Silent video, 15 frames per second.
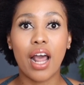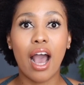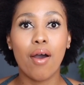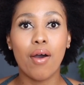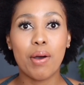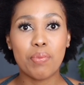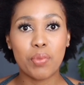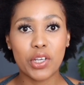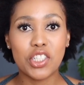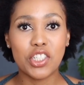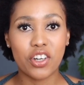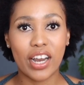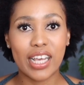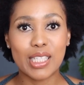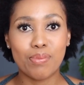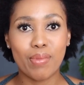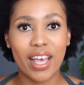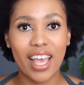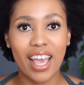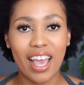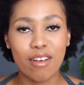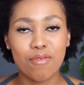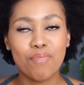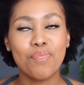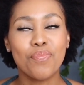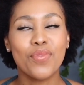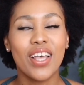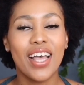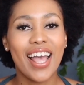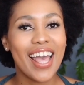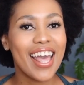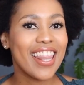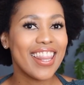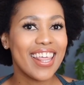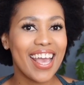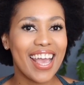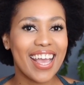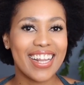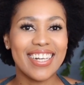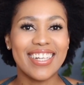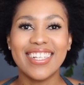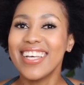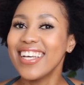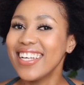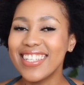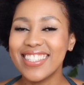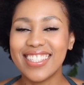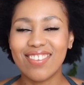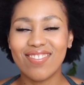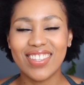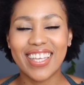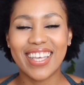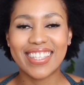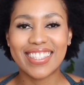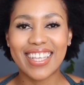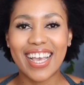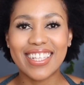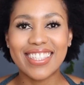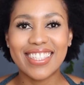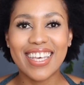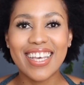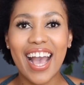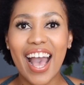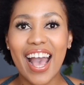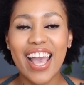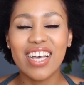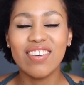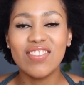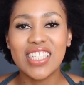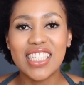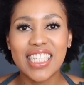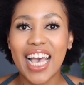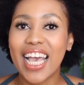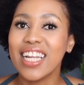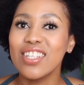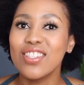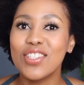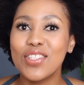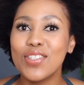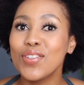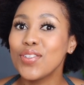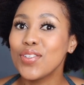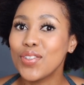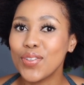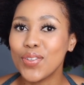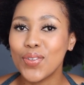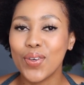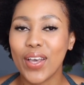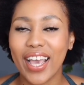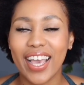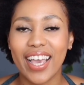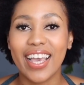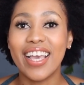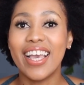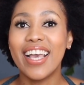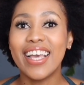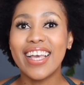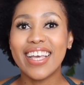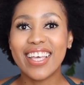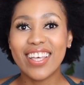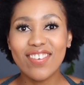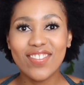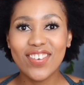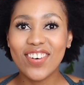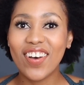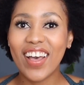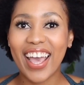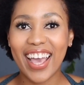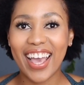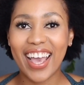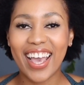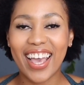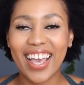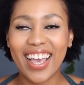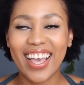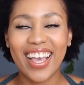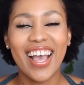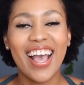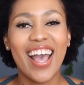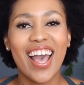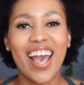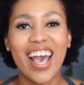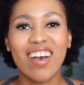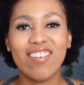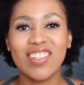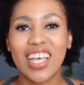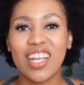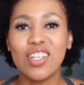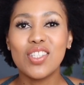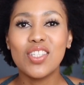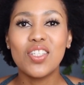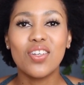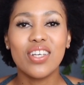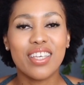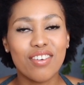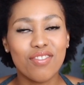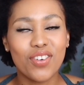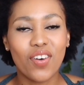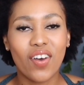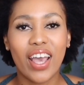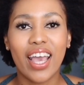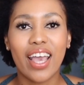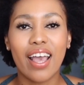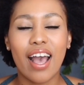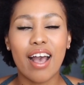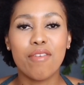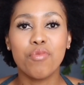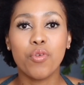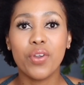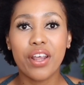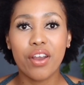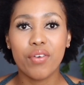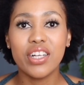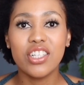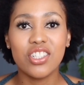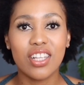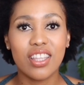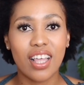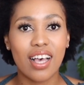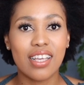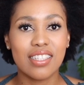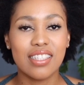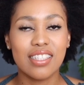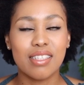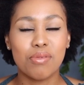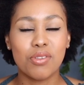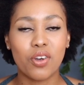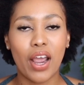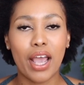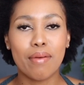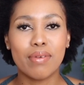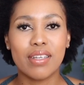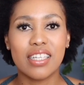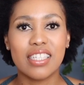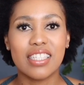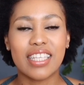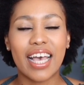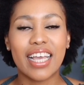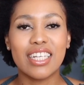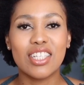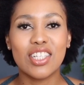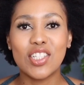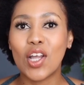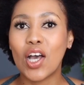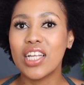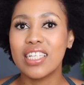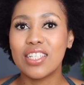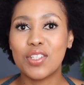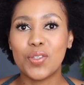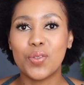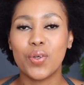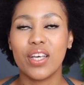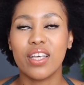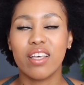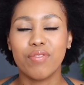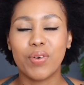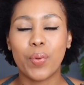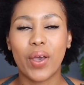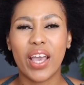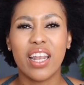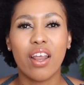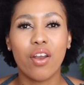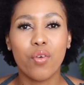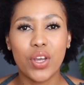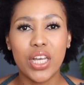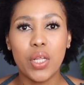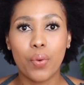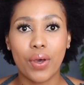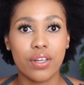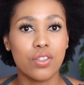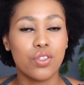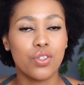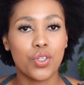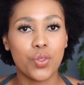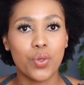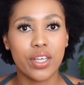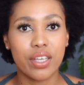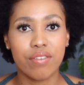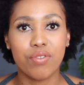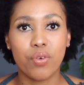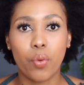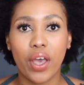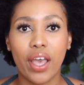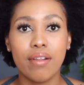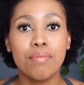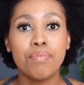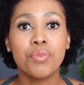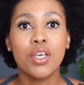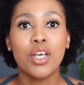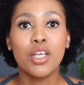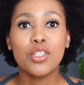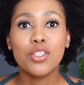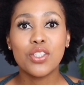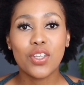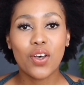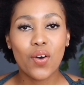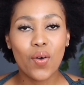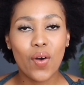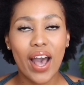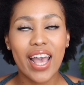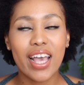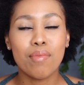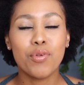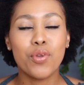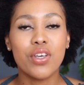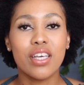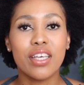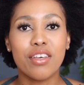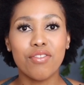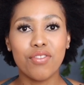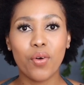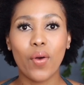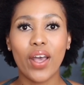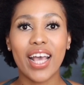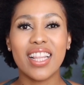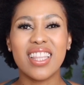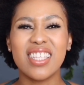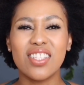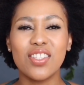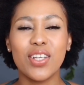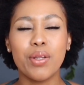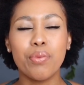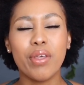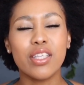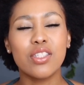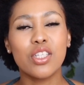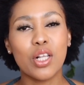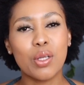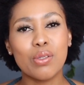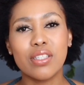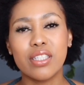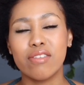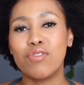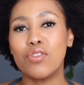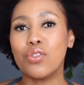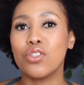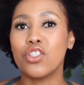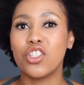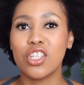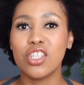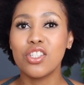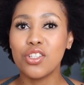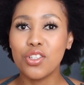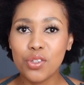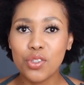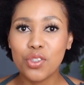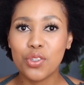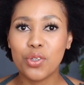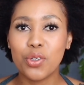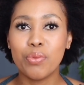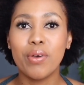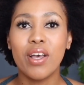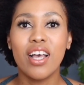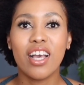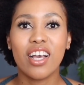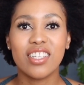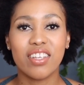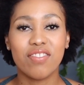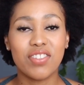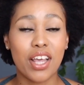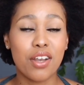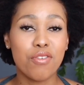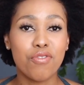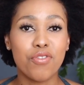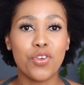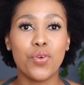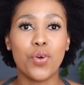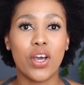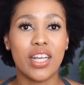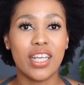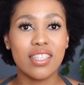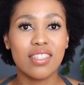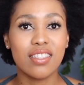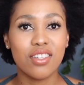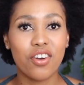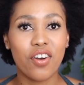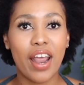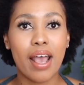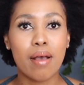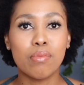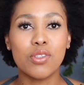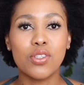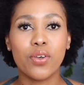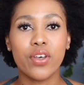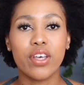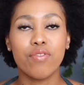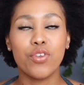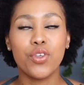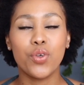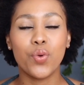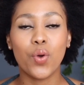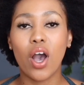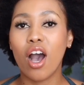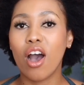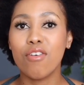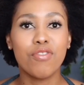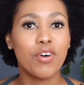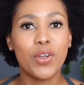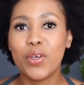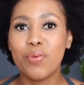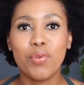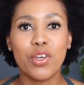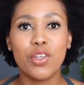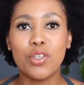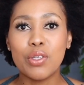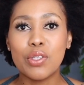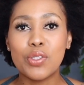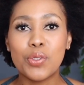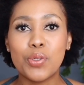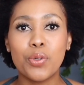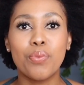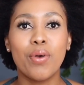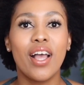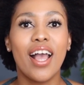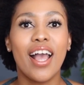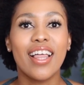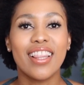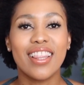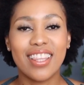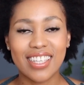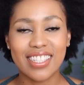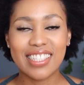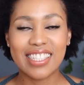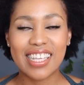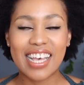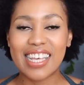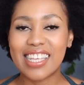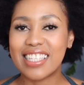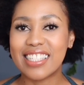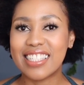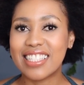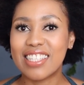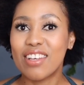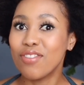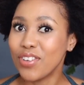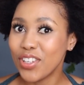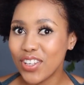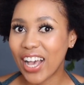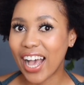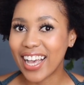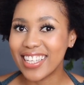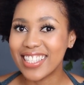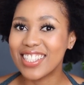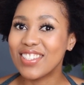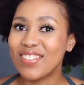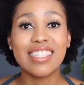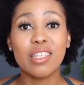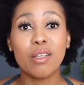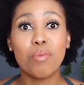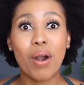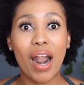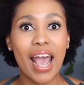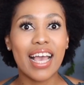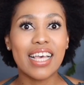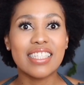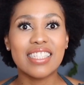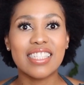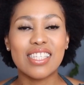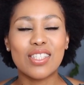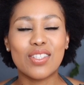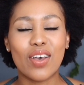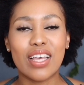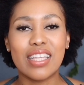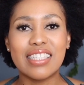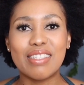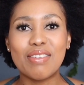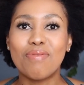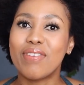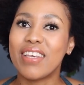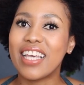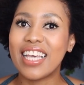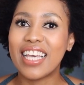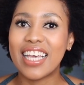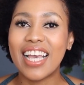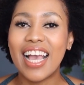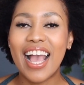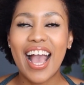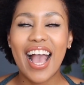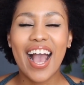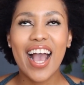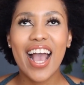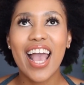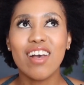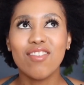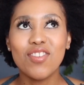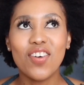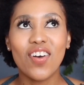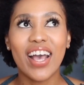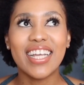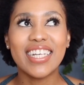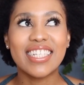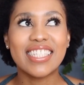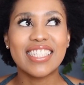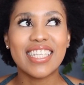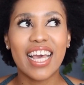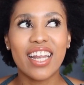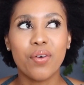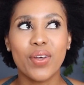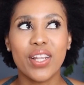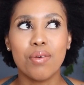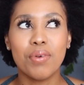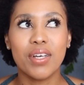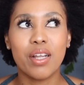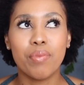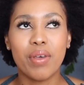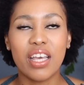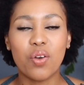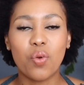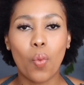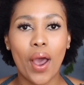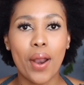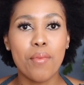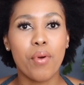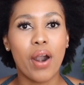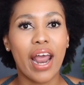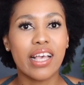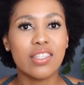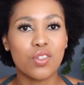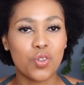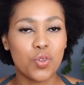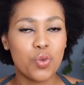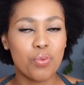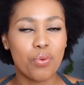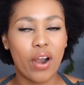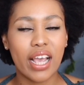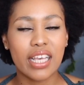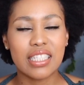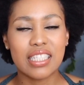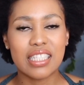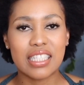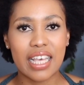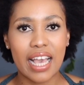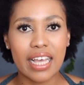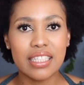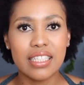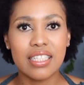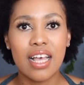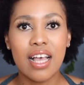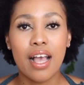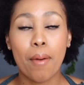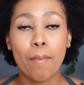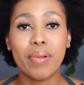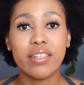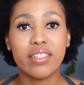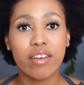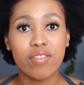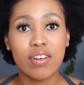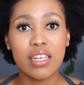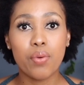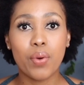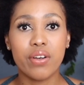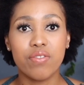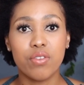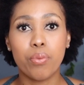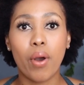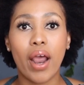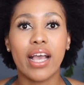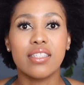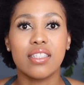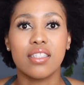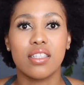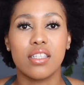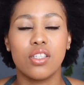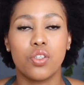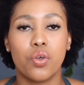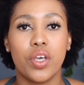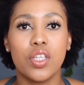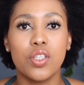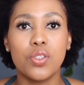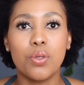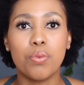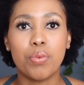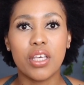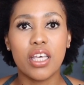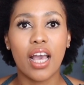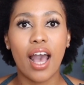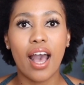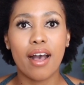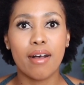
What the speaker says: how I moisturize my hair. And then something exciting, I have decided to do a giveaway. I've decided to do a giveaway. When I reached 1,000 subscribers, I did not do a giveaway, and I really wanted to do a giveaway. So I am doing a giveaway, and this is going to be exclusive to just YouTube, because I've done a few on Instagram. So if you are following me on YouTube, this is for you guys. So the prize is going to be, I haven't quite decided whether I'm going to make it one prize or two prizes yet, but definitely one of the prizes is going to be